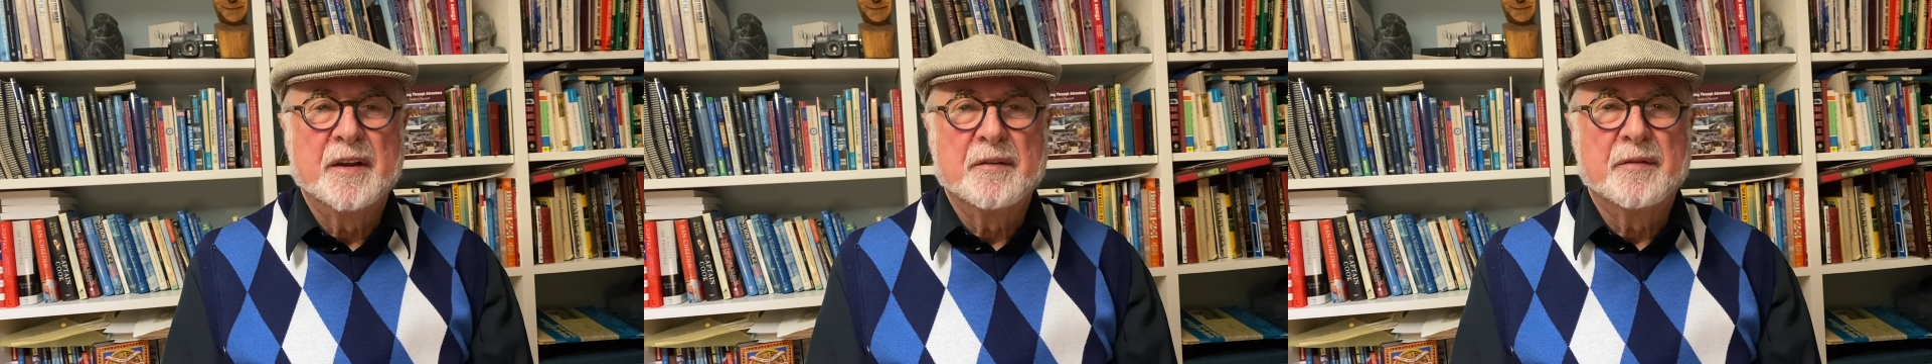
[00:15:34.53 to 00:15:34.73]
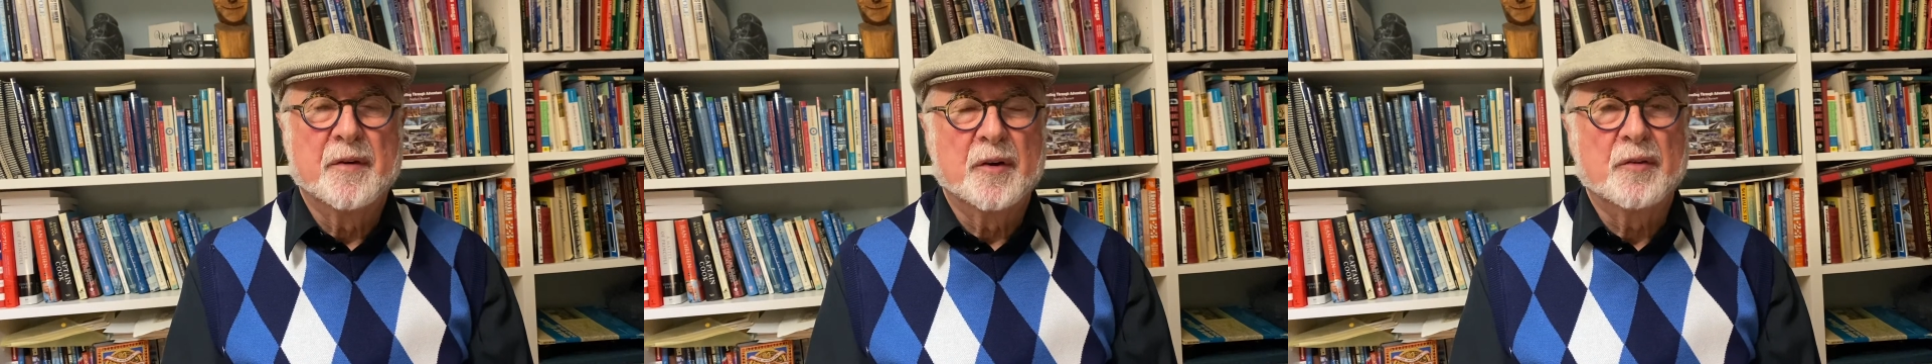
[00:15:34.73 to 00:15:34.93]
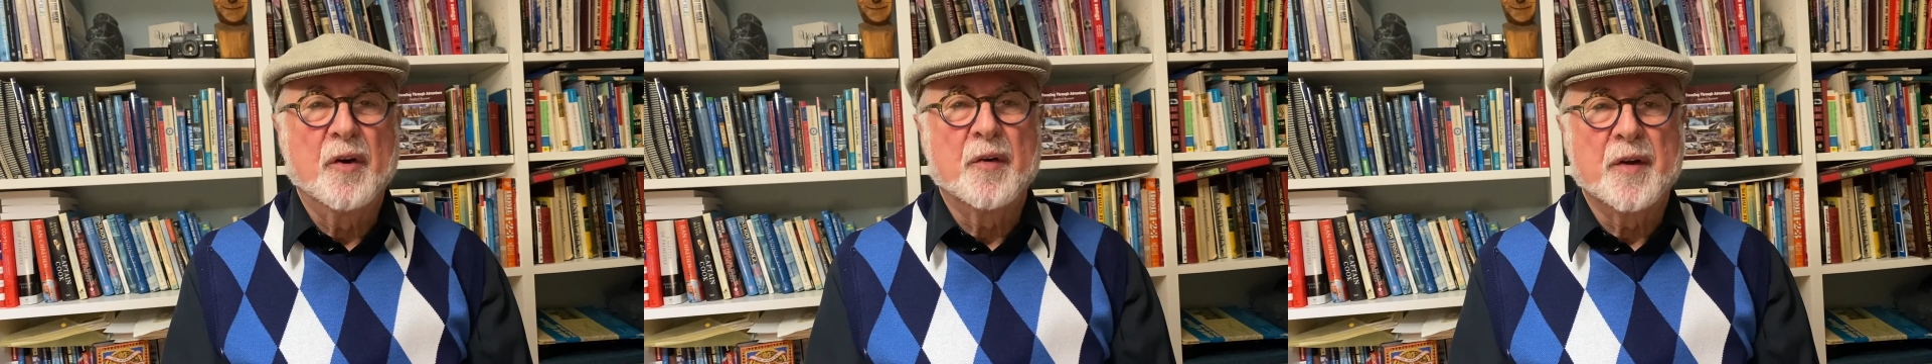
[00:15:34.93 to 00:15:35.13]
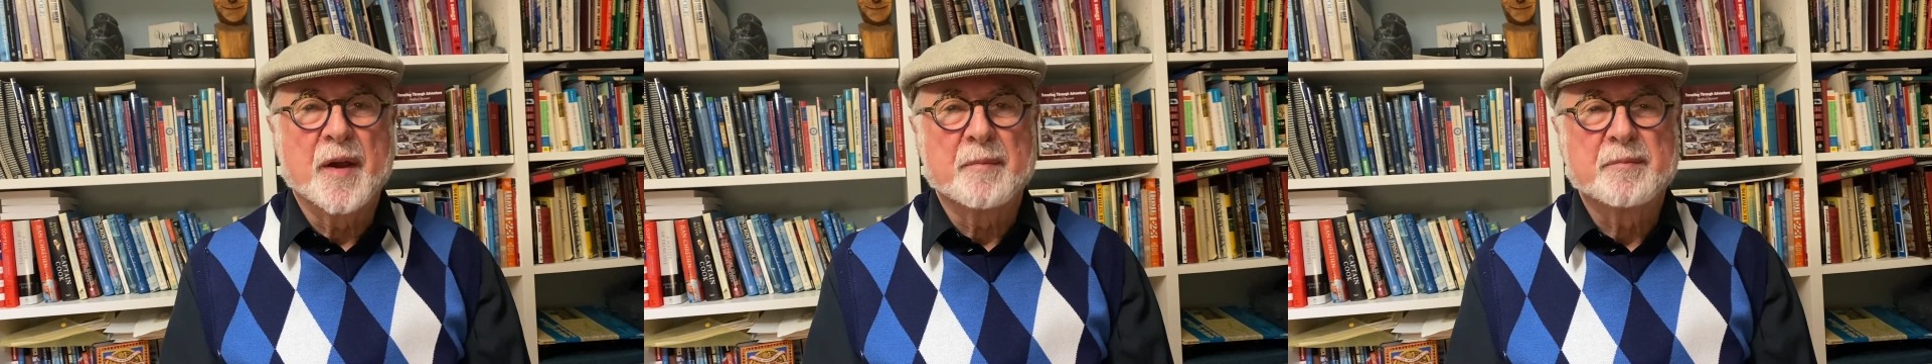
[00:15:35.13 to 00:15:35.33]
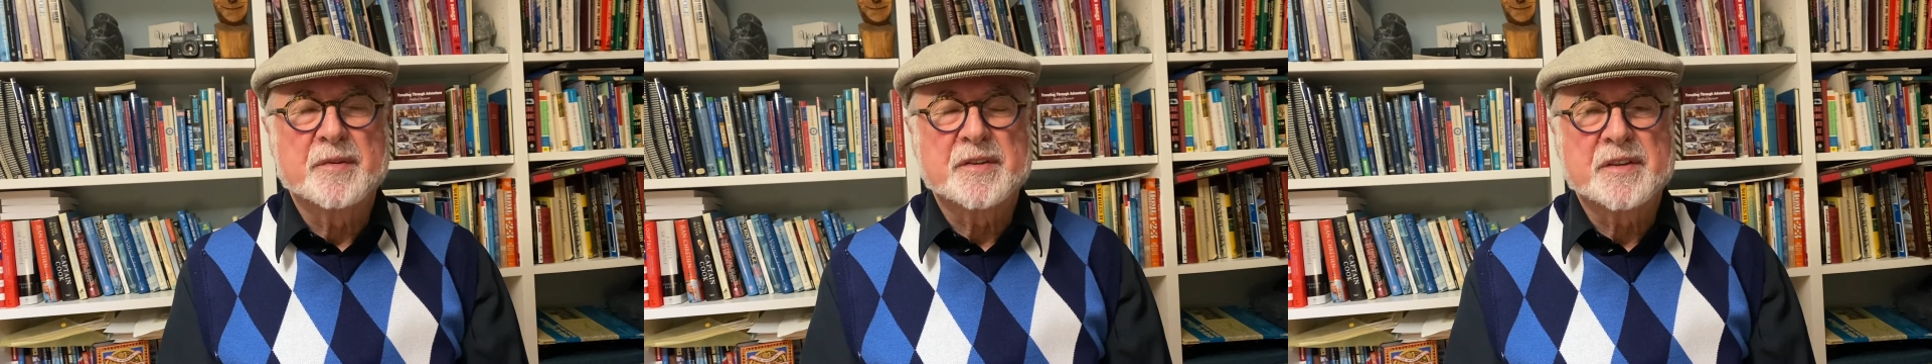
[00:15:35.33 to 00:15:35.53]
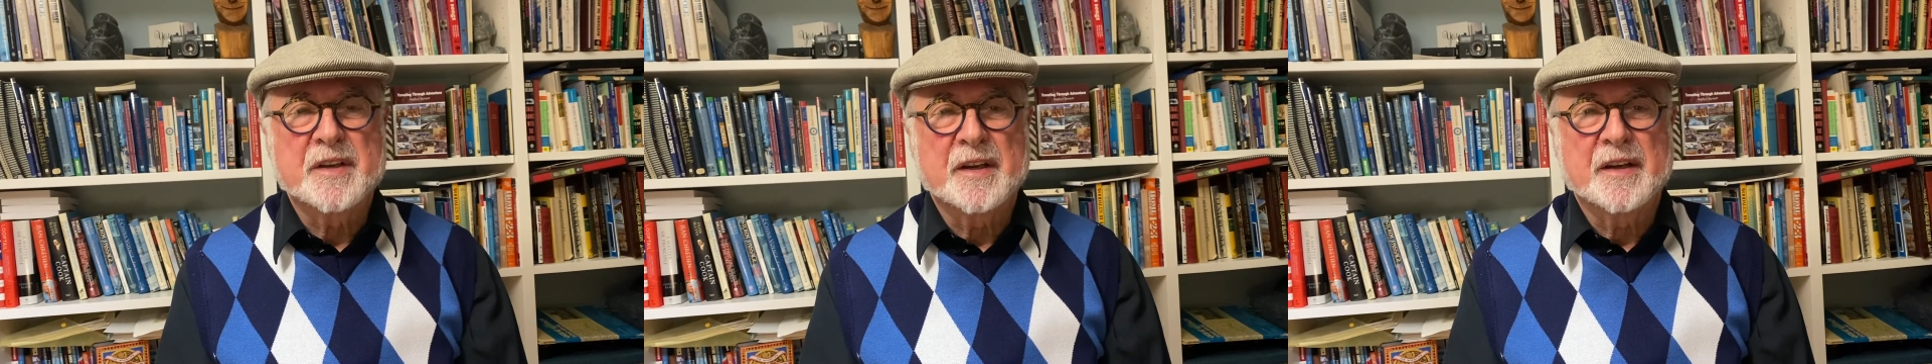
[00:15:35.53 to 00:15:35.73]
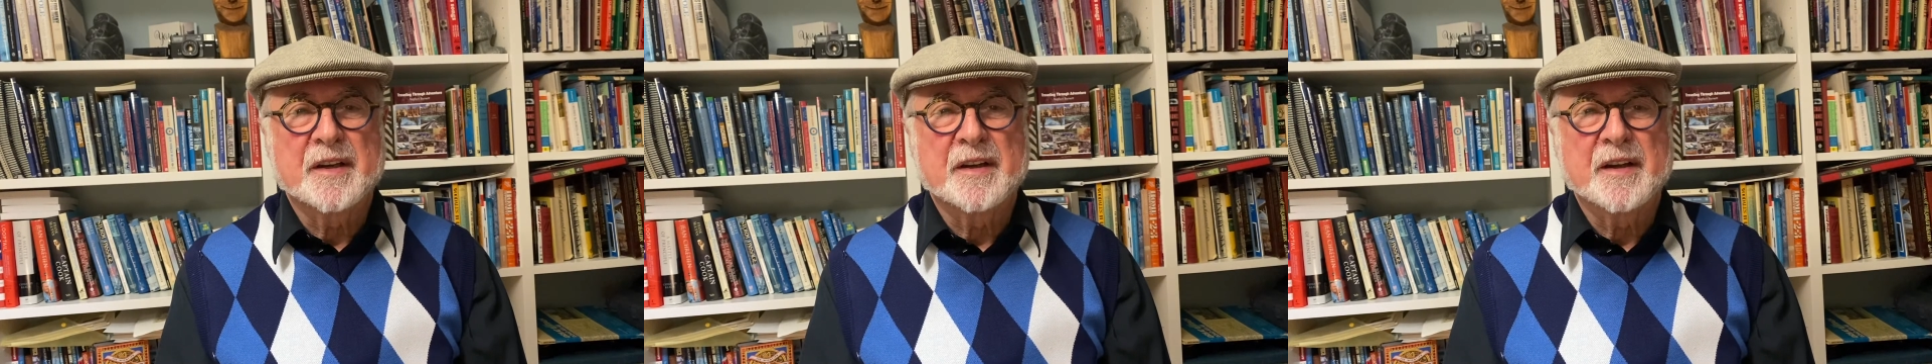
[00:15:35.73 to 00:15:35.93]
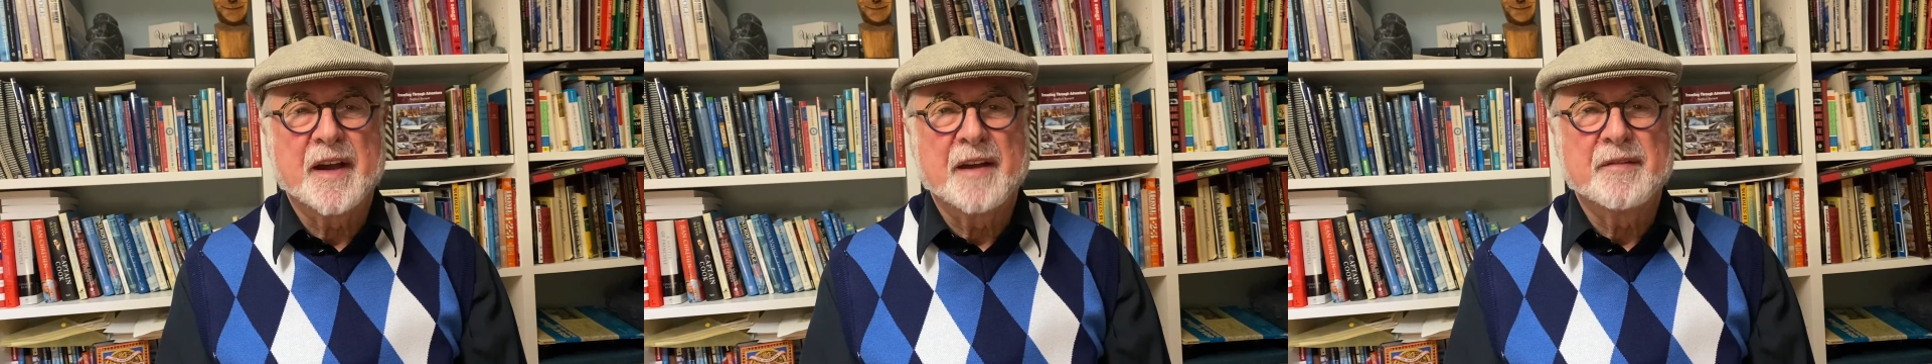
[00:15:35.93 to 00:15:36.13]
for grown-ups.
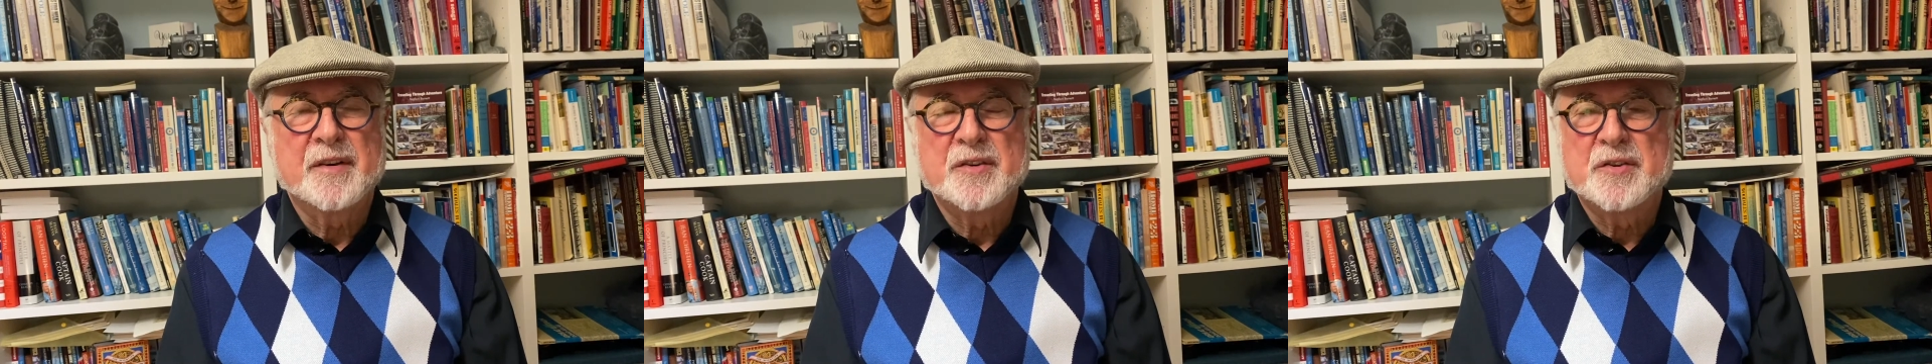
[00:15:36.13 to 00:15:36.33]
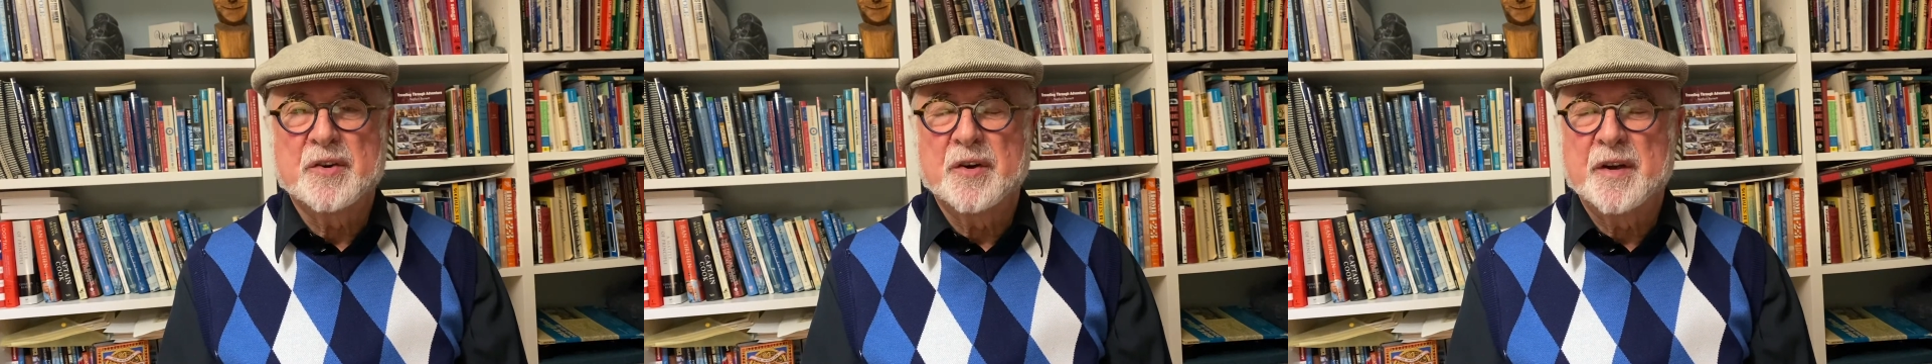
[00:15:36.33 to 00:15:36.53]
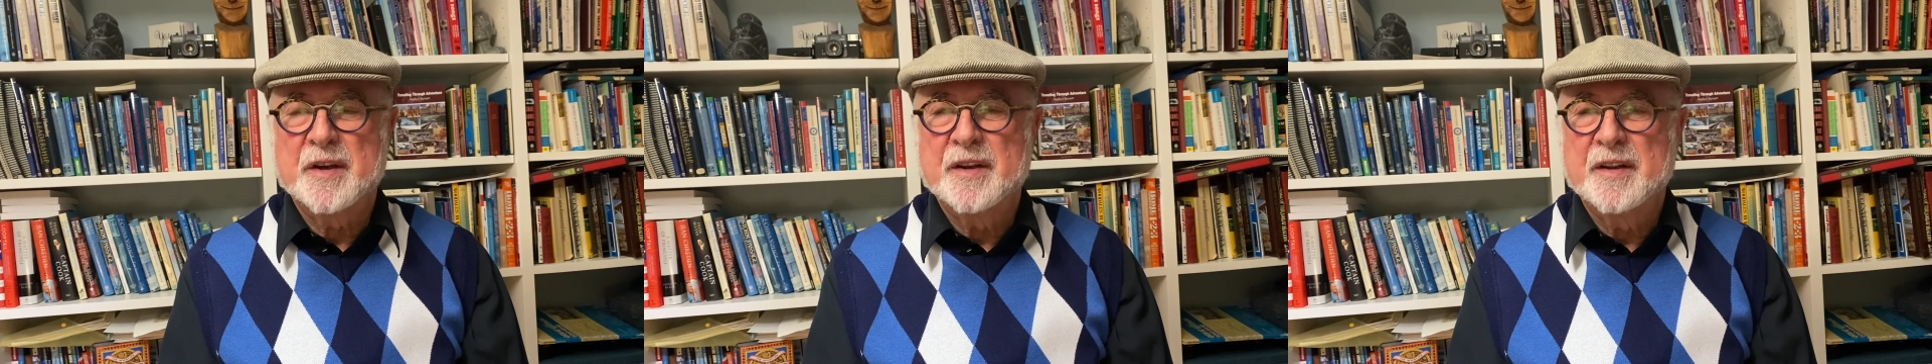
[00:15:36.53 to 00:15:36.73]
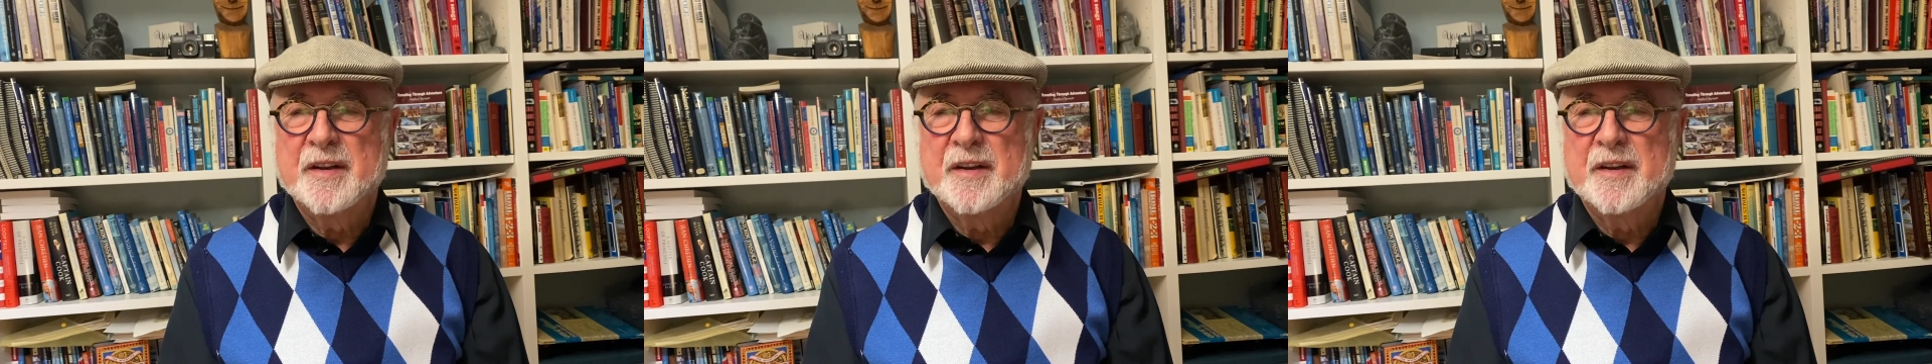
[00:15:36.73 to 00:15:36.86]
I've enjoyed